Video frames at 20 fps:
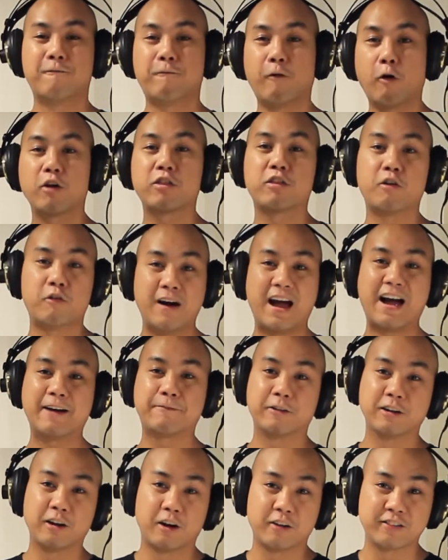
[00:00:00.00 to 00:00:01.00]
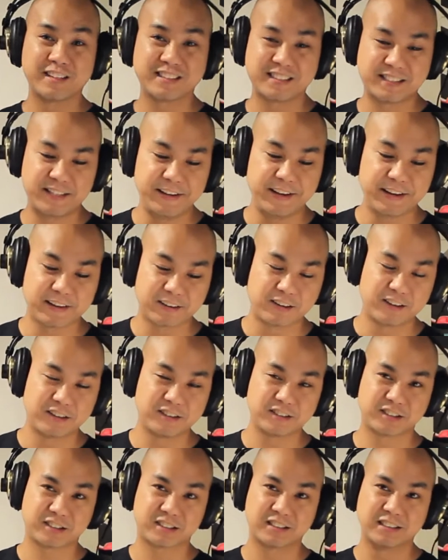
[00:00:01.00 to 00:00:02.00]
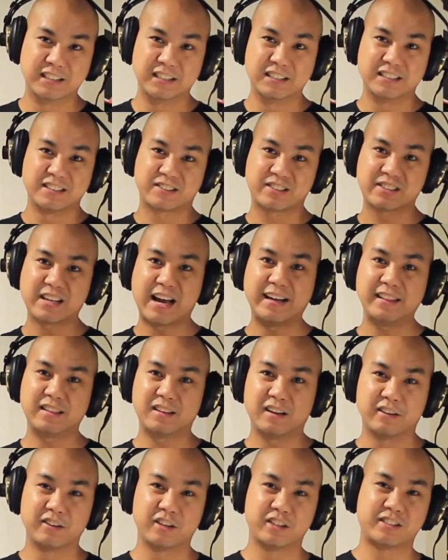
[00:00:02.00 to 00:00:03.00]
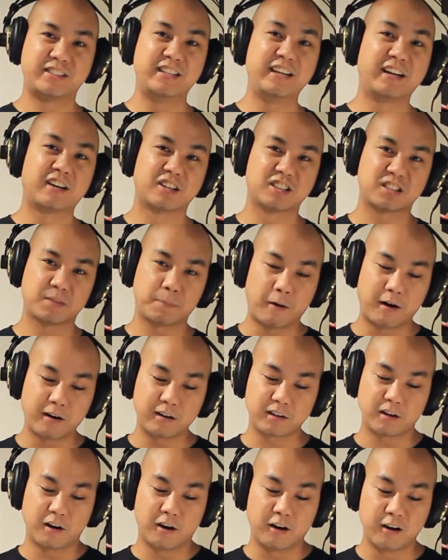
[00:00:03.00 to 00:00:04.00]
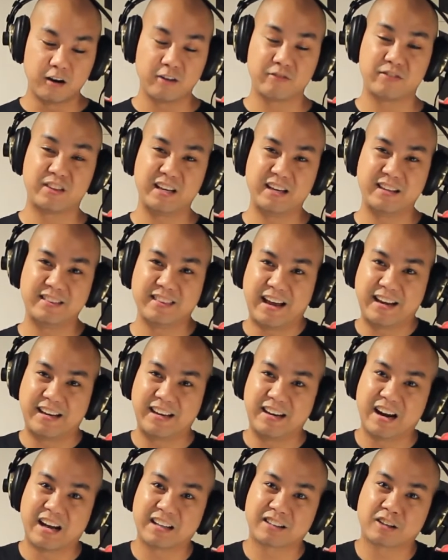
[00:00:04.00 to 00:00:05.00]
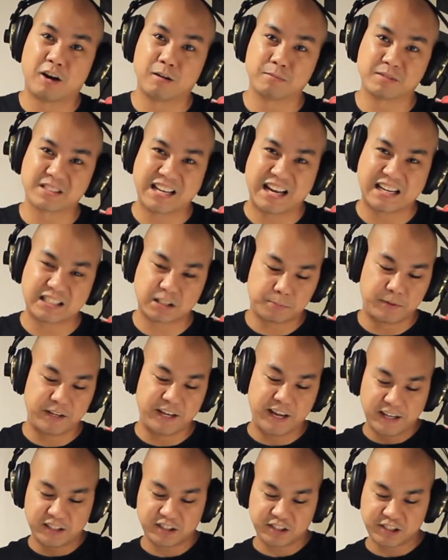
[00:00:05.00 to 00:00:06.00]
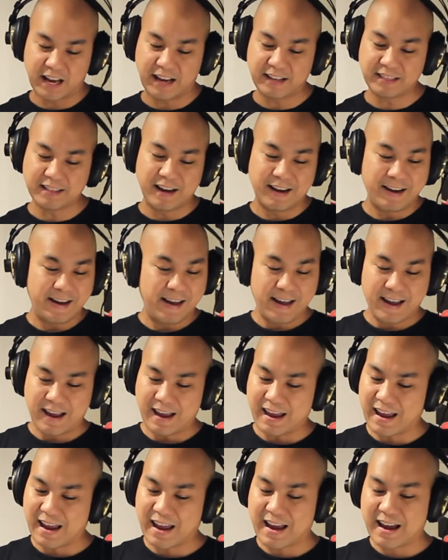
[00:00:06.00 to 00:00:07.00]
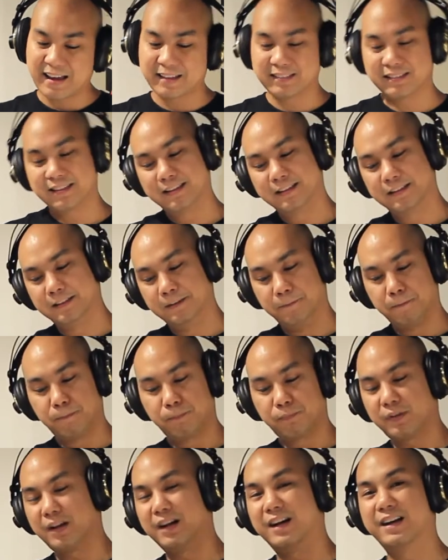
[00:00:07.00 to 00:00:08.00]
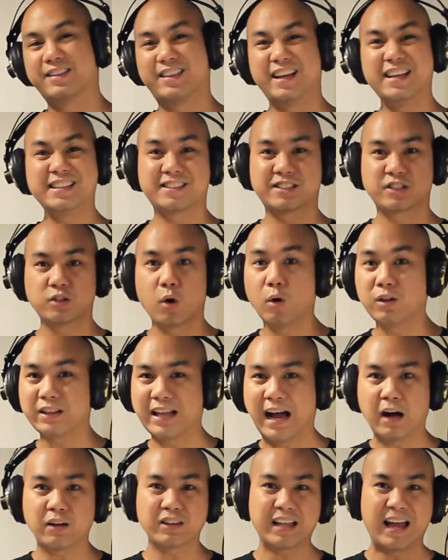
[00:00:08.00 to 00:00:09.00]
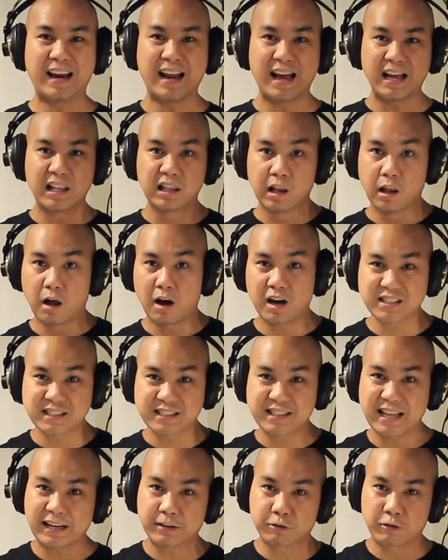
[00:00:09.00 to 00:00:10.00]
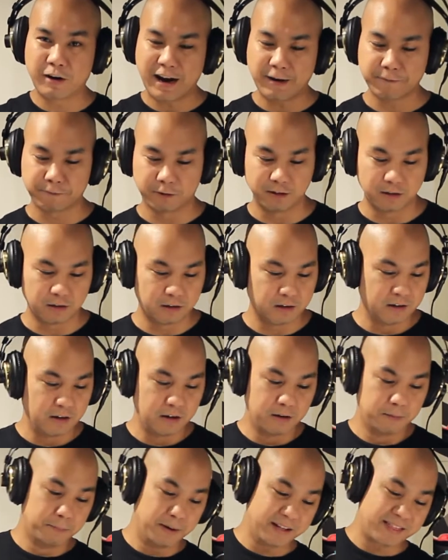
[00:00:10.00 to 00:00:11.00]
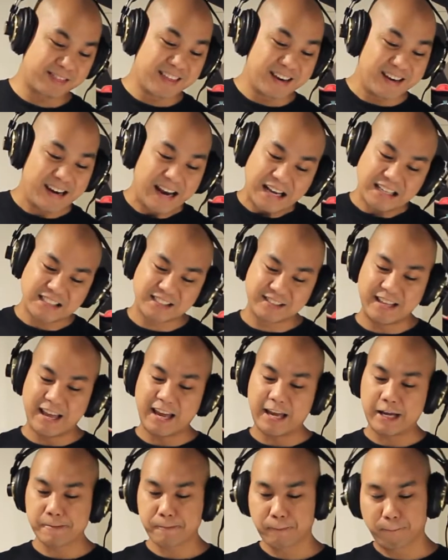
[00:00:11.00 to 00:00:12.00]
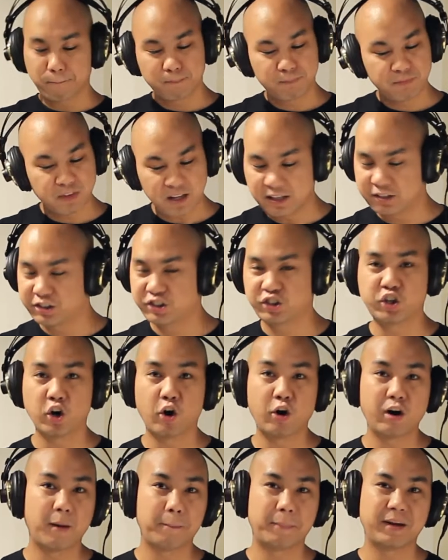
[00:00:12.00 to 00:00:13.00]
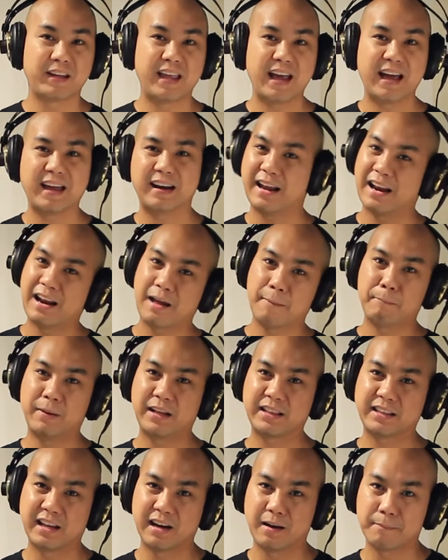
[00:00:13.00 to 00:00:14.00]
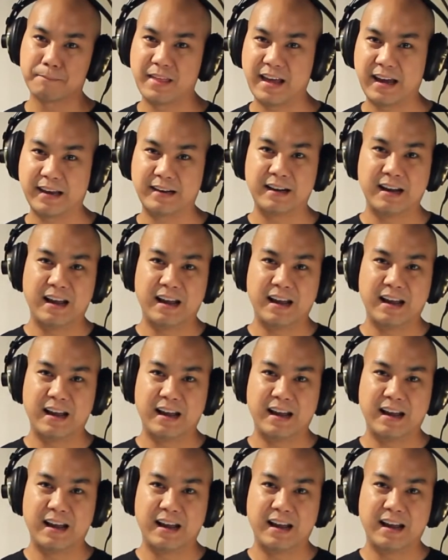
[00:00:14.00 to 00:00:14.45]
for the raffle on the sneakers site, on the sneakers part of the Nike.com/PH site, and they sold out and I lost that raffle. But the next day, it showed up again and I picked it up then